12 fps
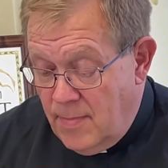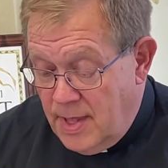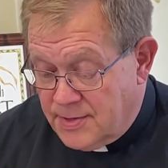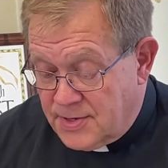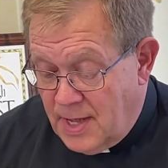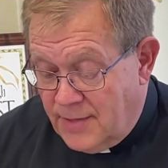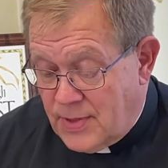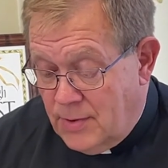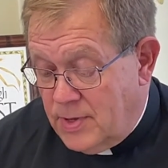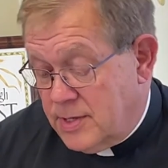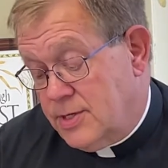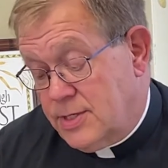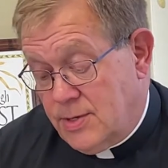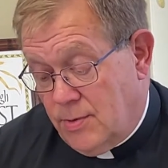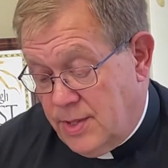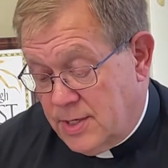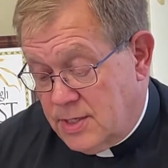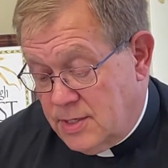It's not that we can just say, well,
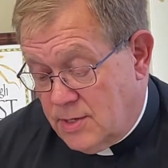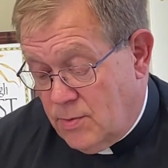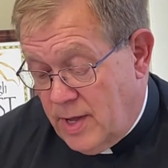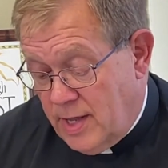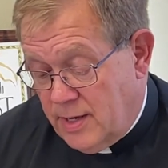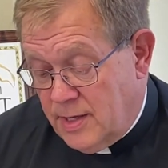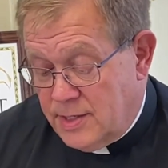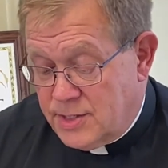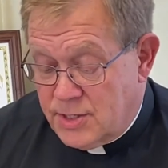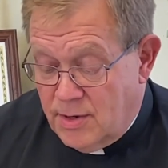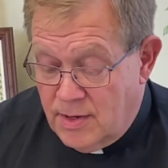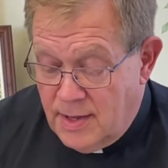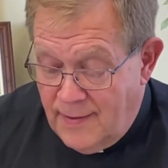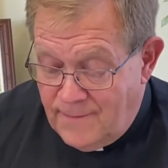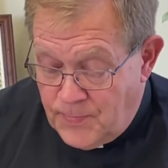this is the way it is, so